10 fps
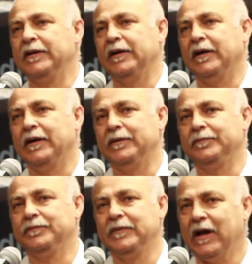Uh,
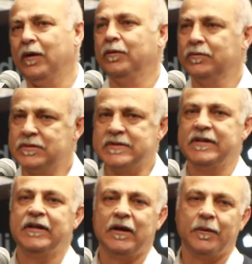now
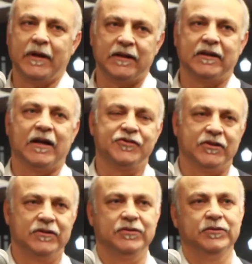Syria, we attach
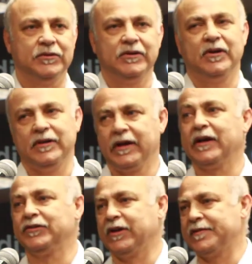it to the
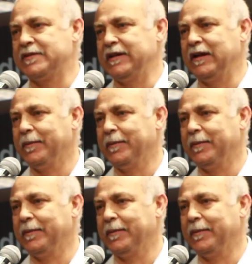country of Syria,